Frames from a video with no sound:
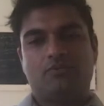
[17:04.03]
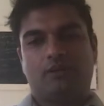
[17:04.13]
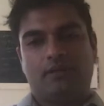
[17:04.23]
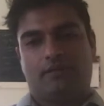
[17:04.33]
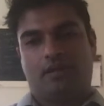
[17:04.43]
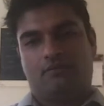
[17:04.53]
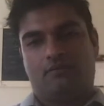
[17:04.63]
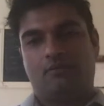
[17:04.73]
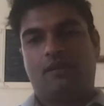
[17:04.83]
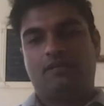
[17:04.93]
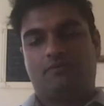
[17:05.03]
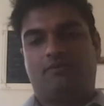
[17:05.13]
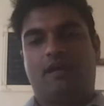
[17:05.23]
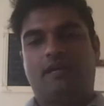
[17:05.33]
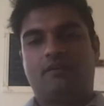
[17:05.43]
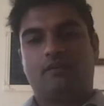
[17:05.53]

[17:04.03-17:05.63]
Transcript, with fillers: really thoughtful about defining